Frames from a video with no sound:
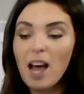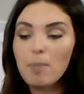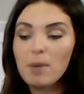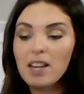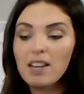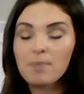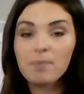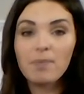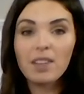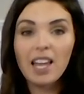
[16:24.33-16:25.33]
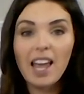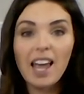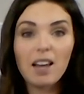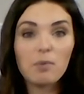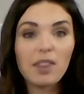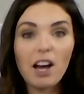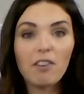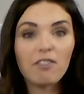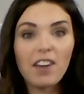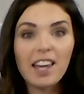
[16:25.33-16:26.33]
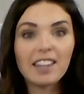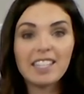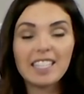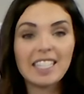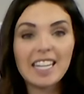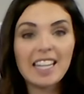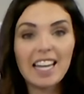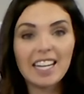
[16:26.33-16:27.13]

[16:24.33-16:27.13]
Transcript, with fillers: could happen. And without faith to see